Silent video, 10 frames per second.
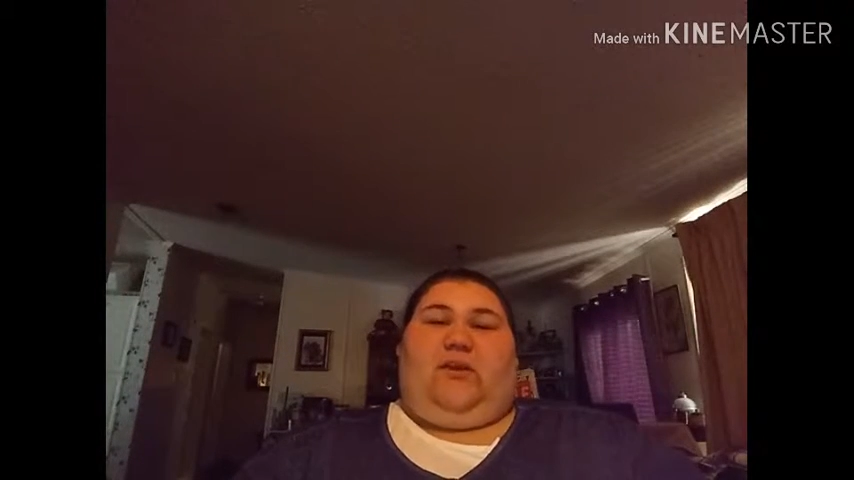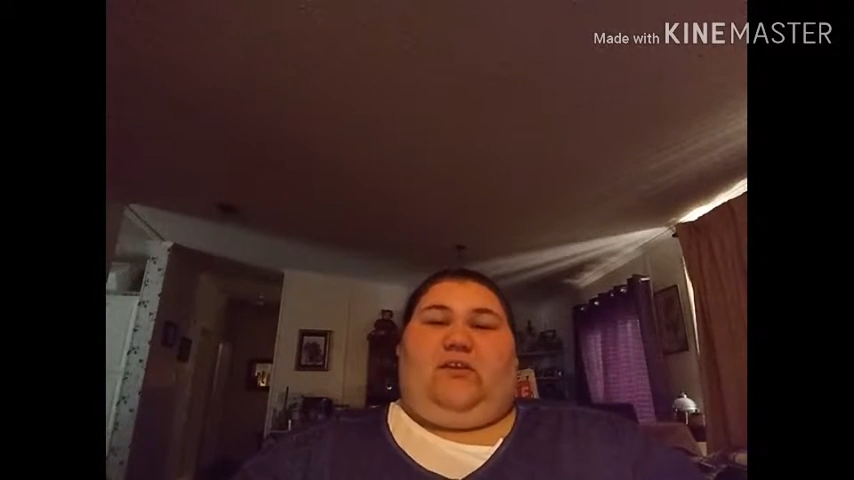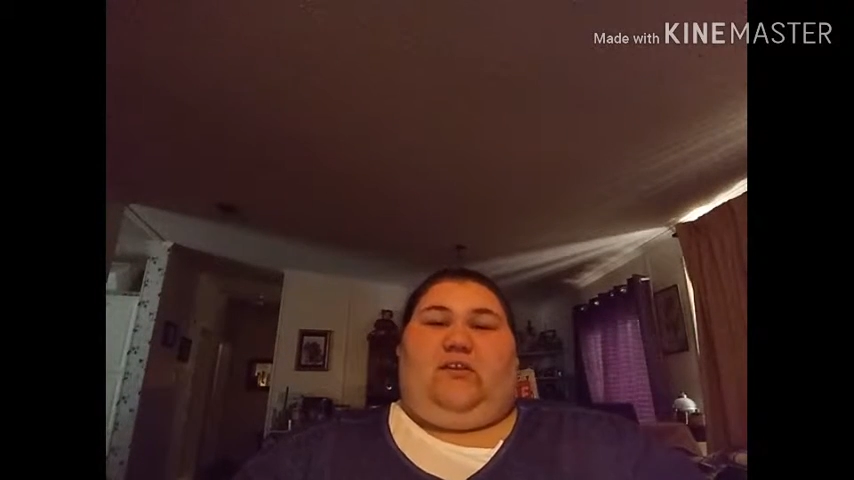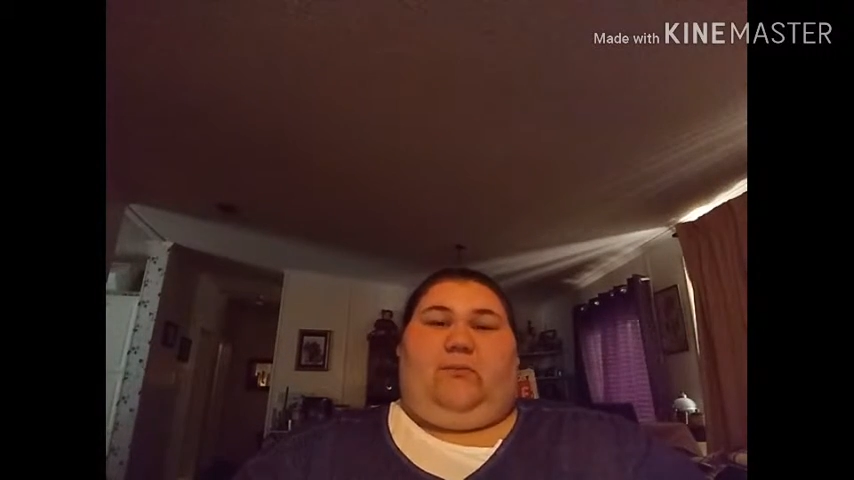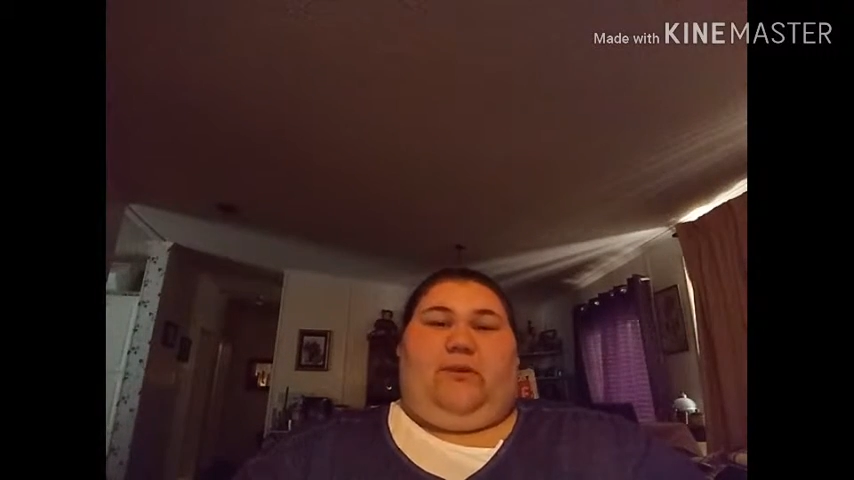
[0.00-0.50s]

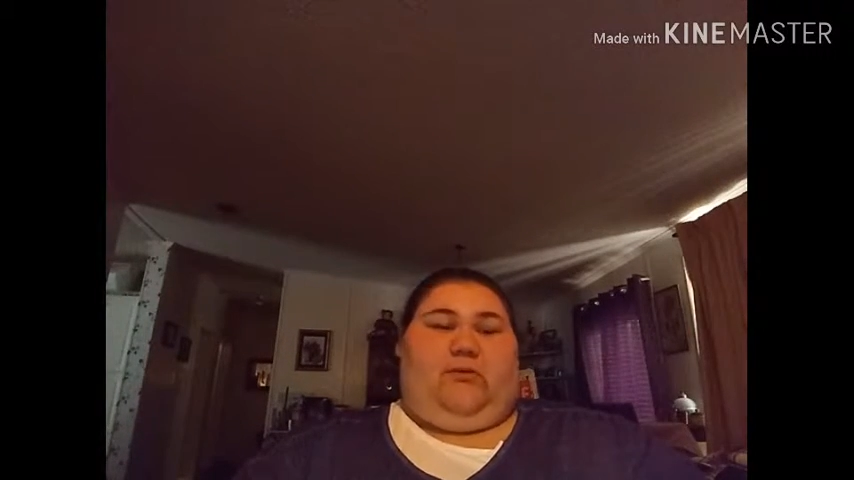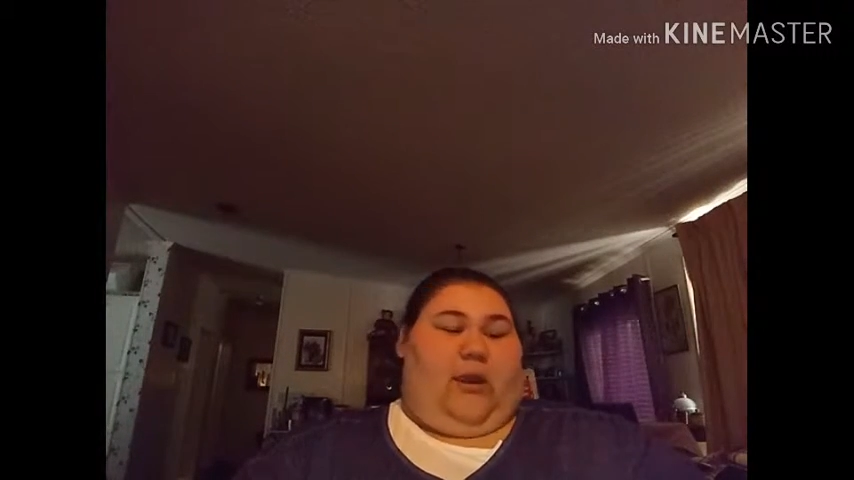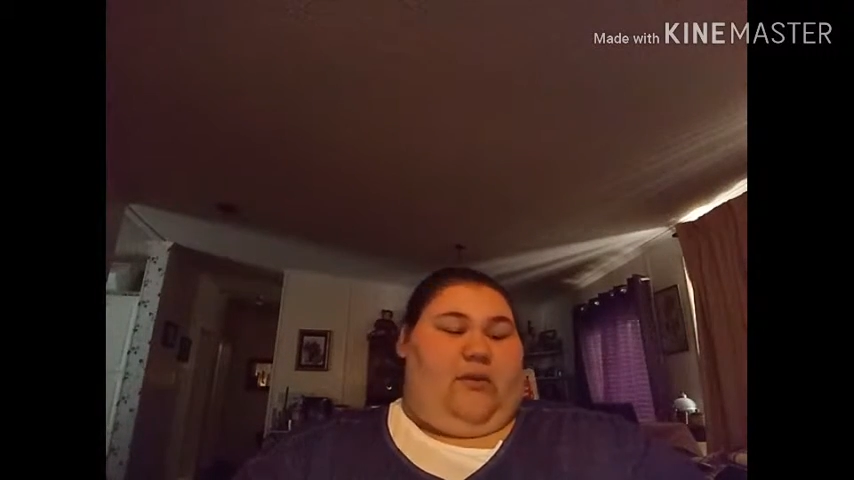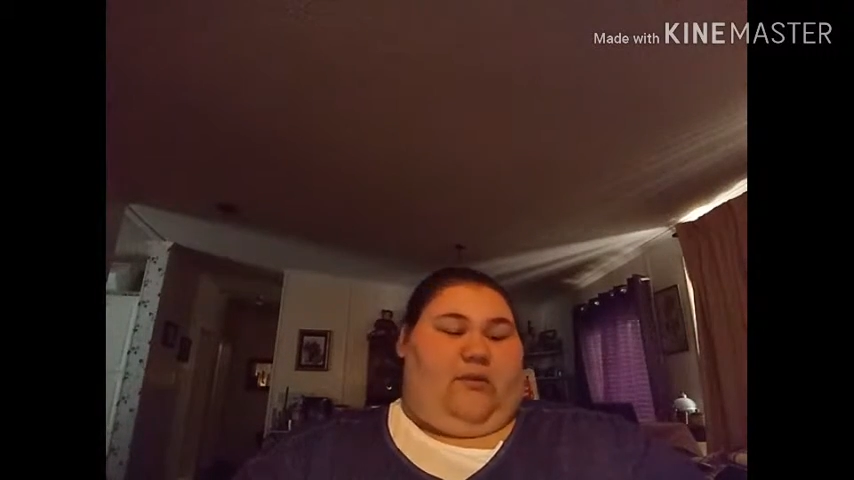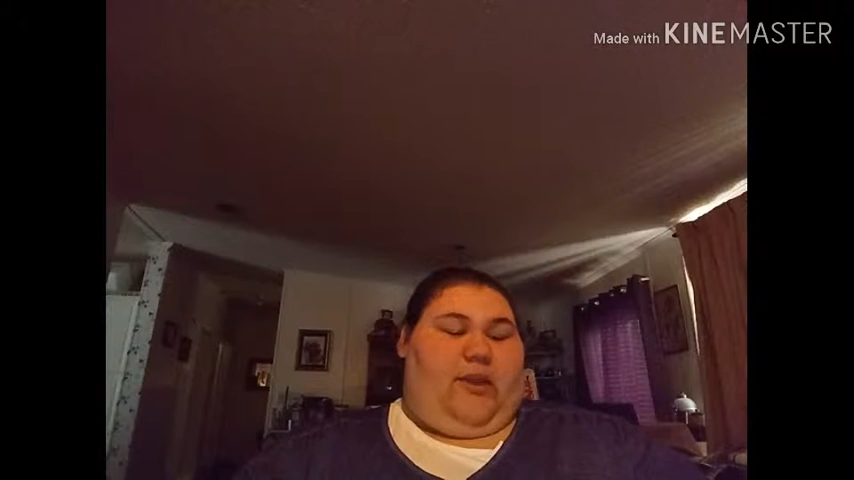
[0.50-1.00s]
because it'll be
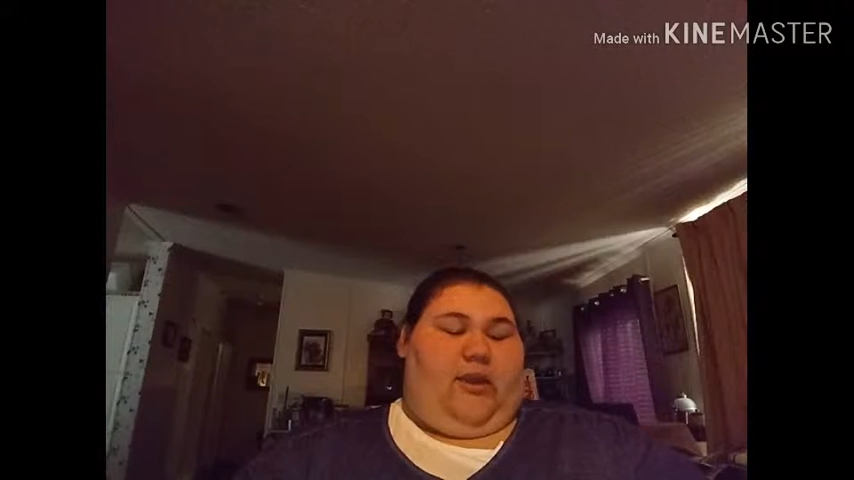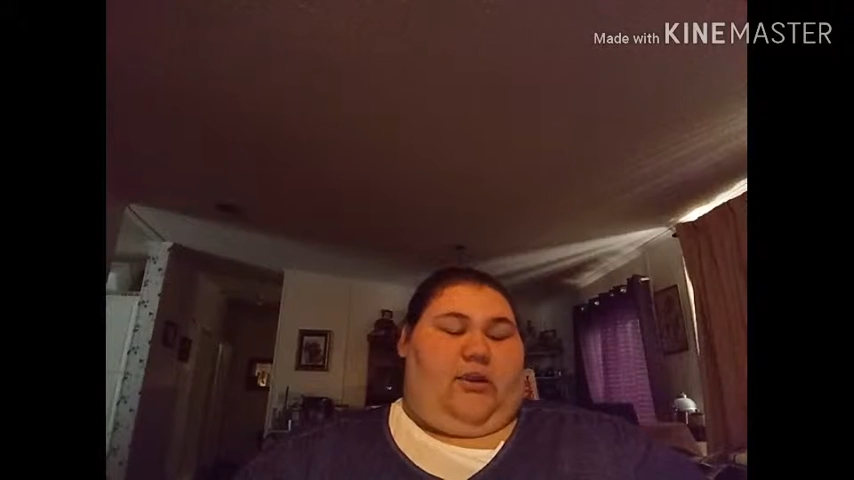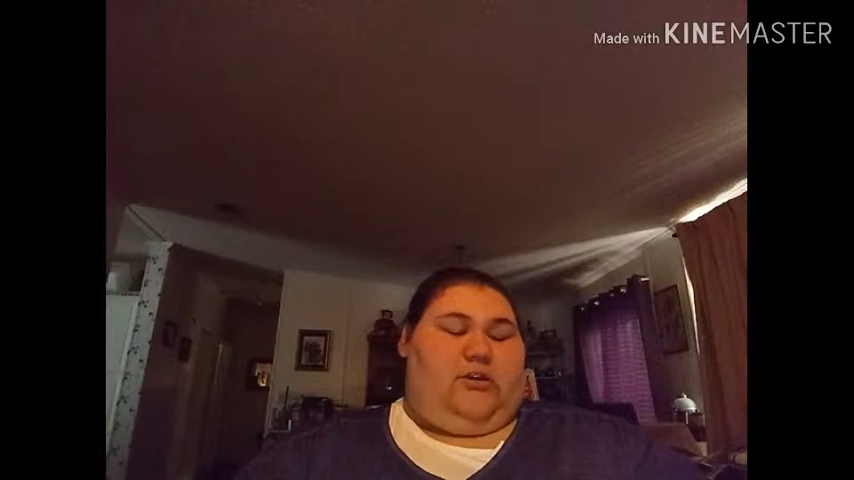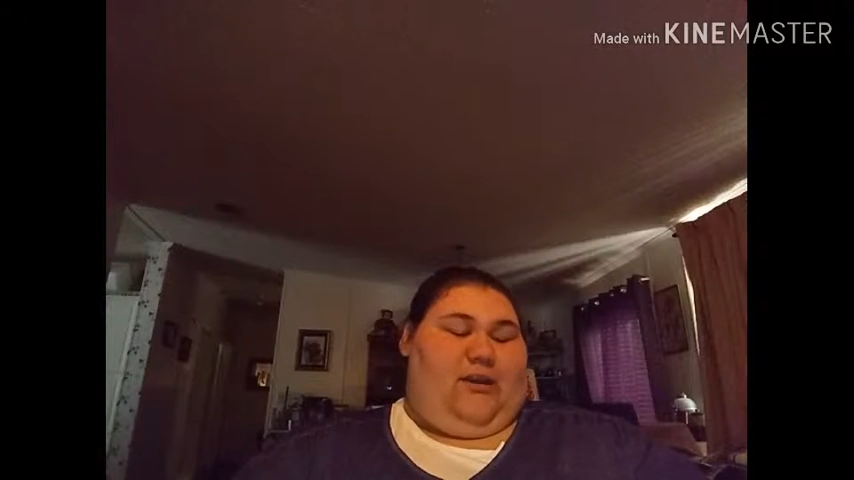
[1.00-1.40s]
right there.